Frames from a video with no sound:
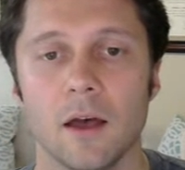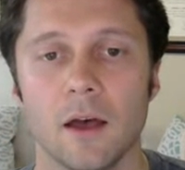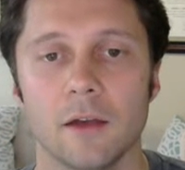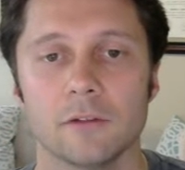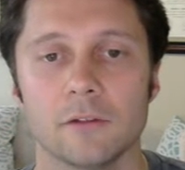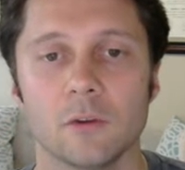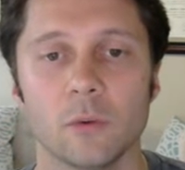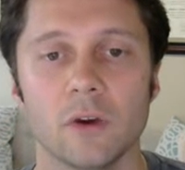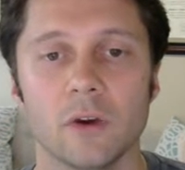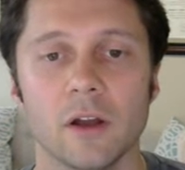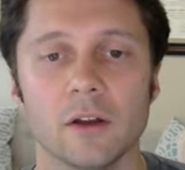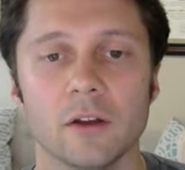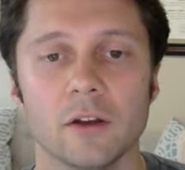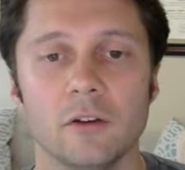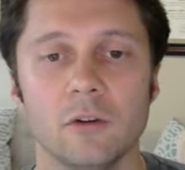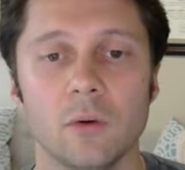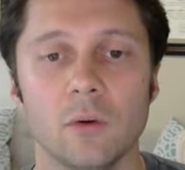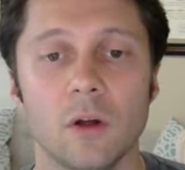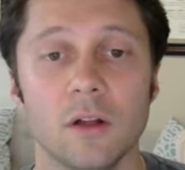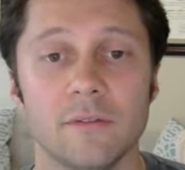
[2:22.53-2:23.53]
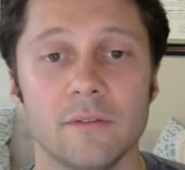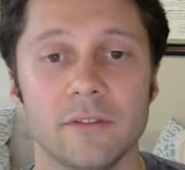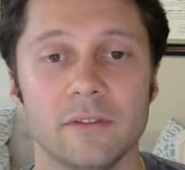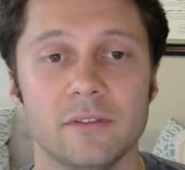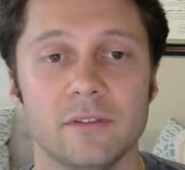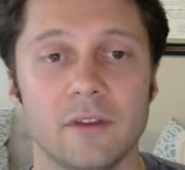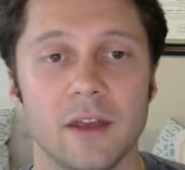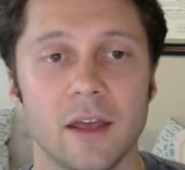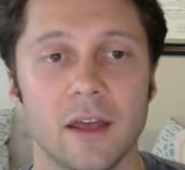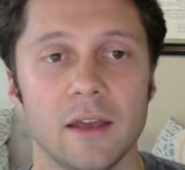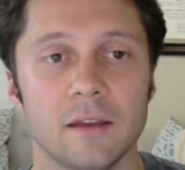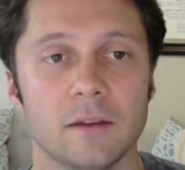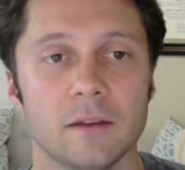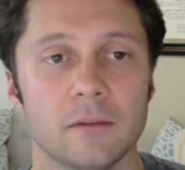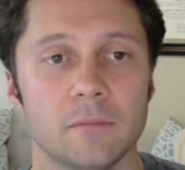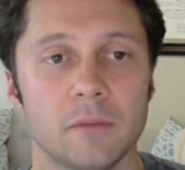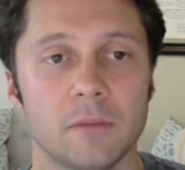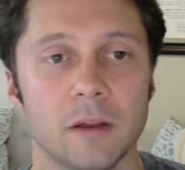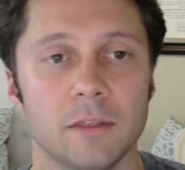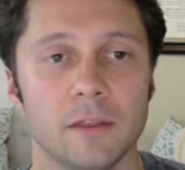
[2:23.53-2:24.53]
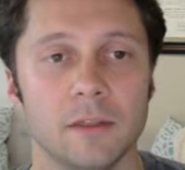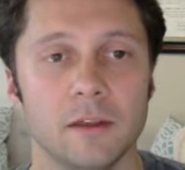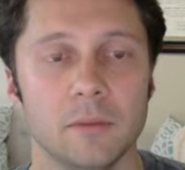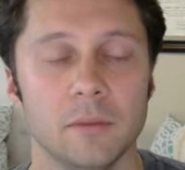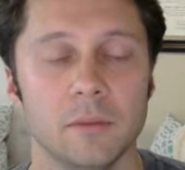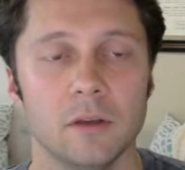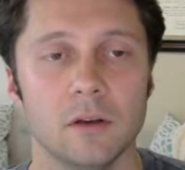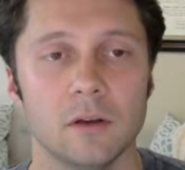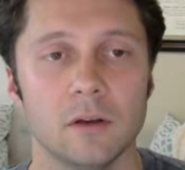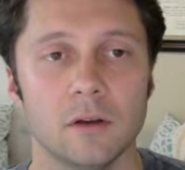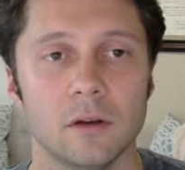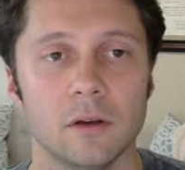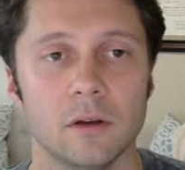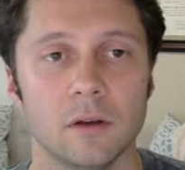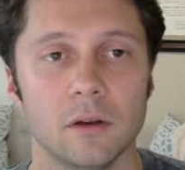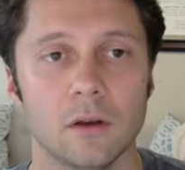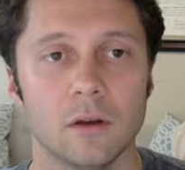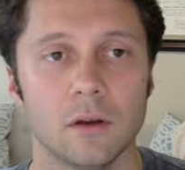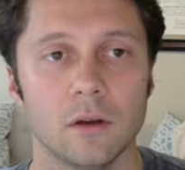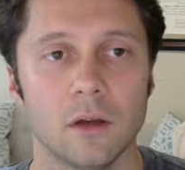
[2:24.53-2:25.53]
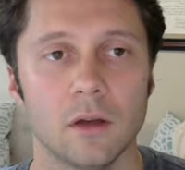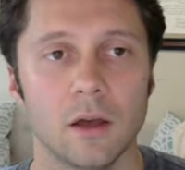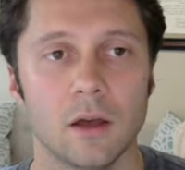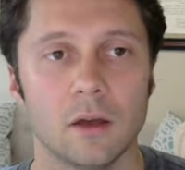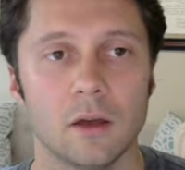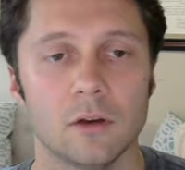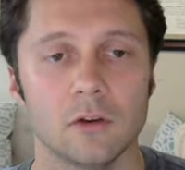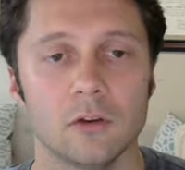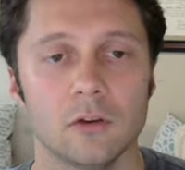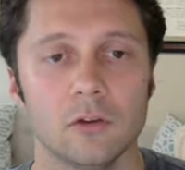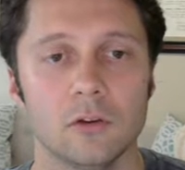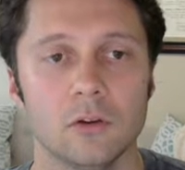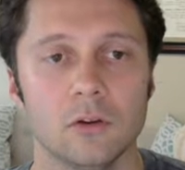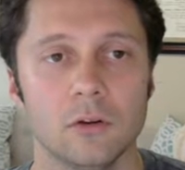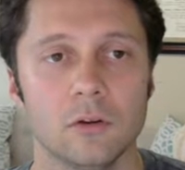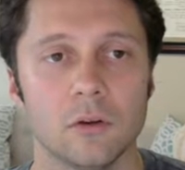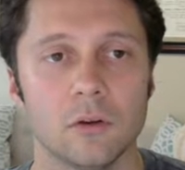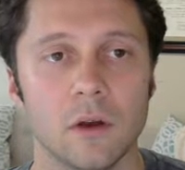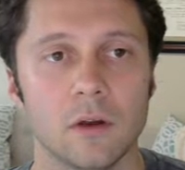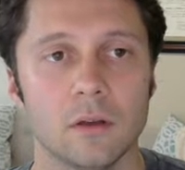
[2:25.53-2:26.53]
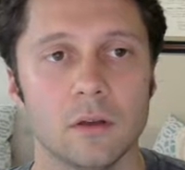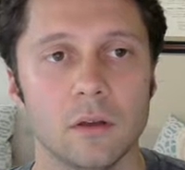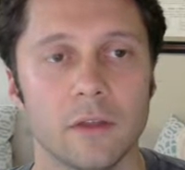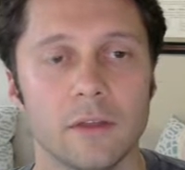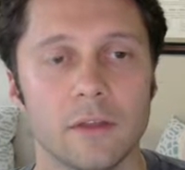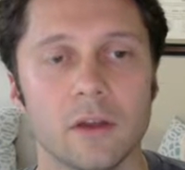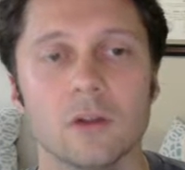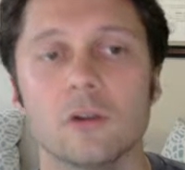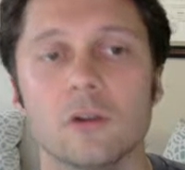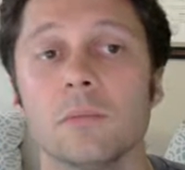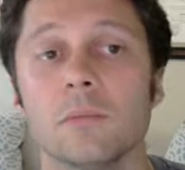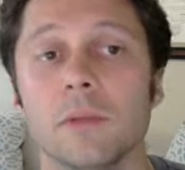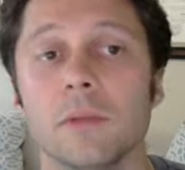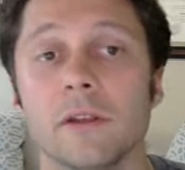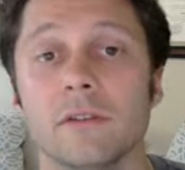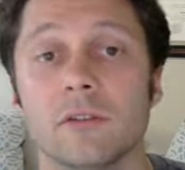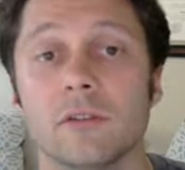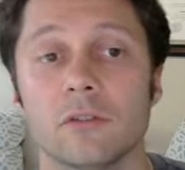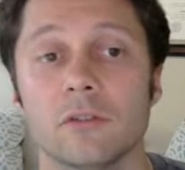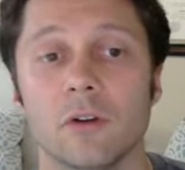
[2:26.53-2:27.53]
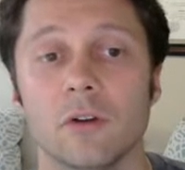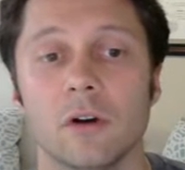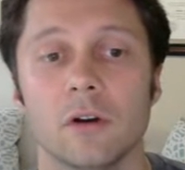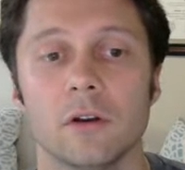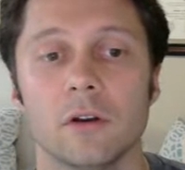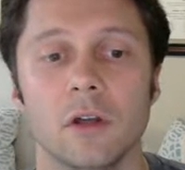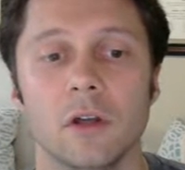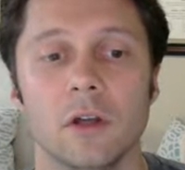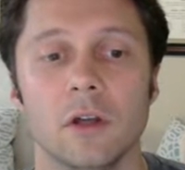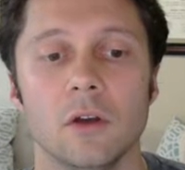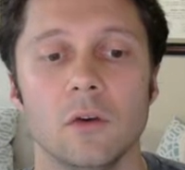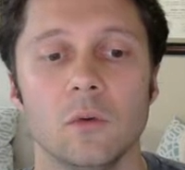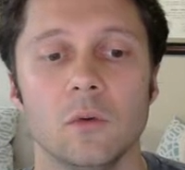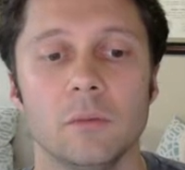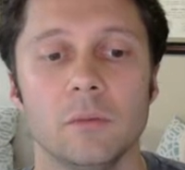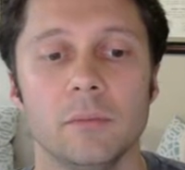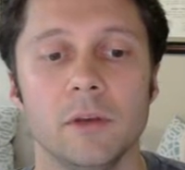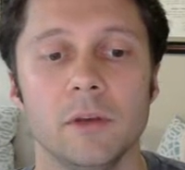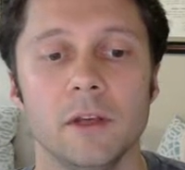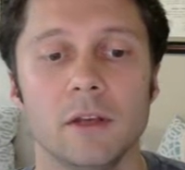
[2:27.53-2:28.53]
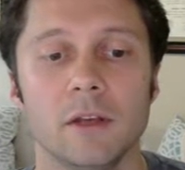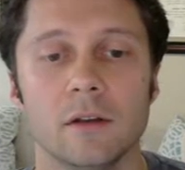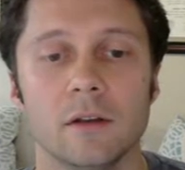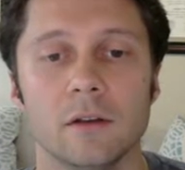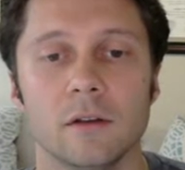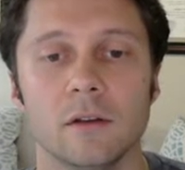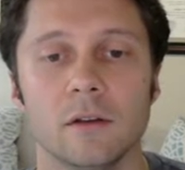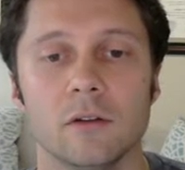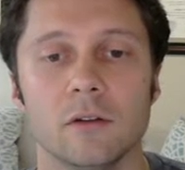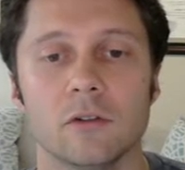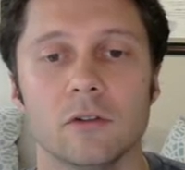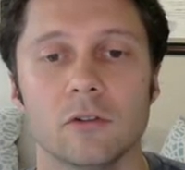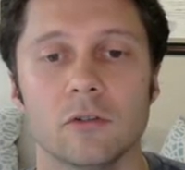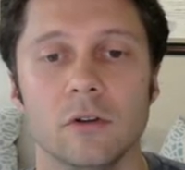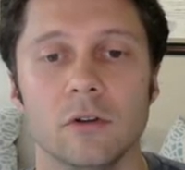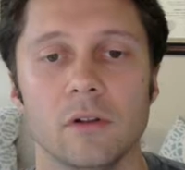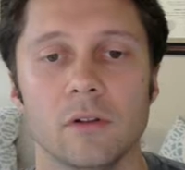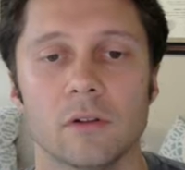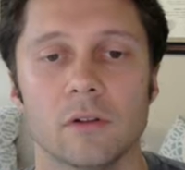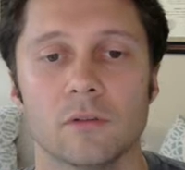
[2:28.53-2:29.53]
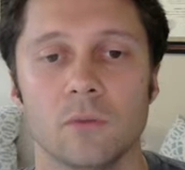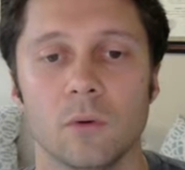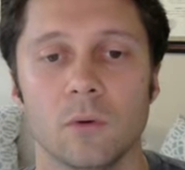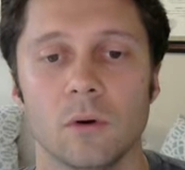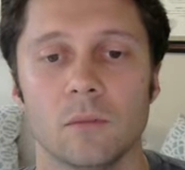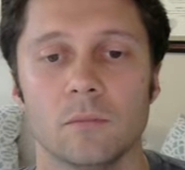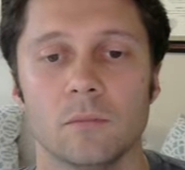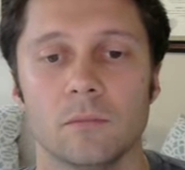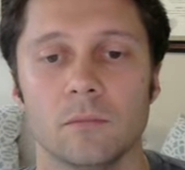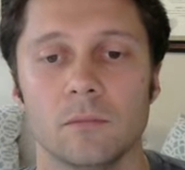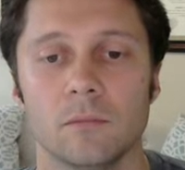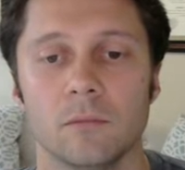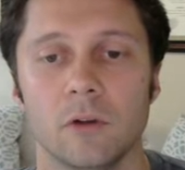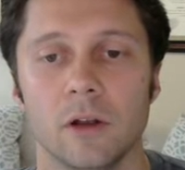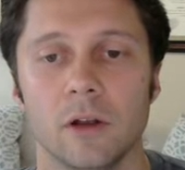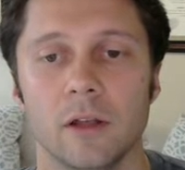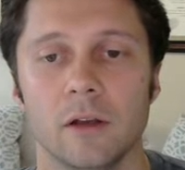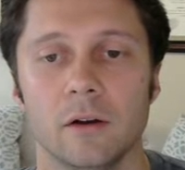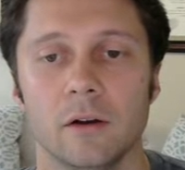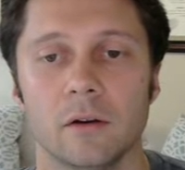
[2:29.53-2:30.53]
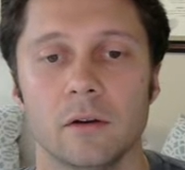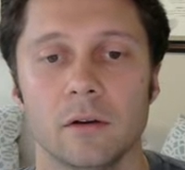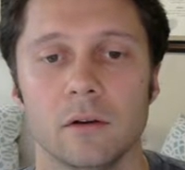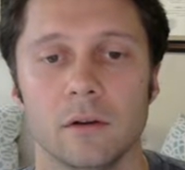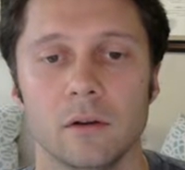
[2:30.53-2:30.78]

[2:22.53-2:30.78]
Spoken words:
So we're not going to do all of this today, but I think it'd be good. I think a good place to start would be just creating this form right here